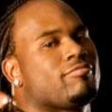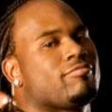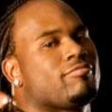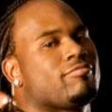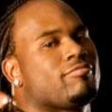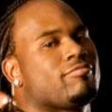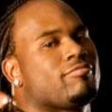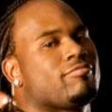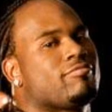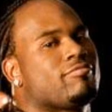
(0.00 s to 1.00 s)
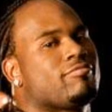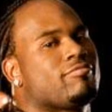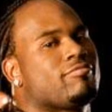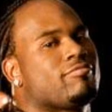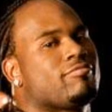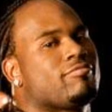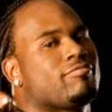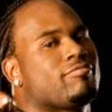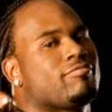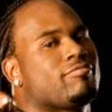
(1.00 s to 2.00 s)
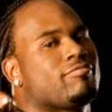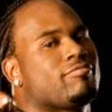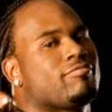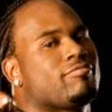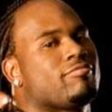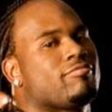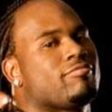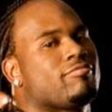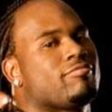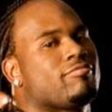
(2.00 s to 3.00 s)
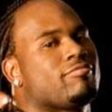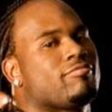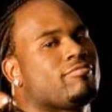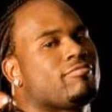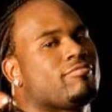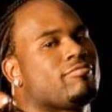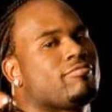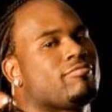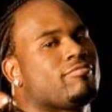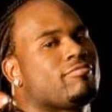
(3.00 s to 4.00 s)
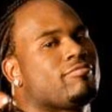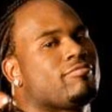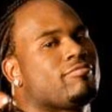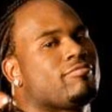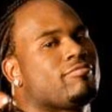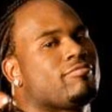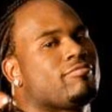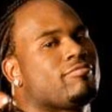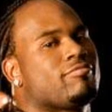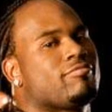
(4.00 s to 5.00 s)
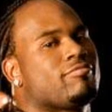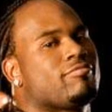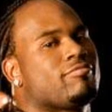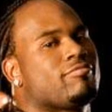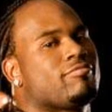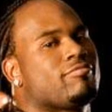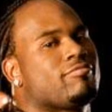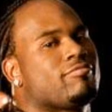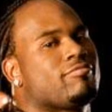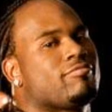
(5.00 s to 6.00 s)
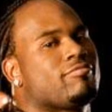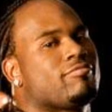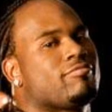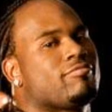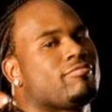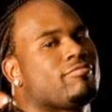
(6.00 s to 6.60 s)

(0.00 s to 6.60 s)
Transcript: [no speech]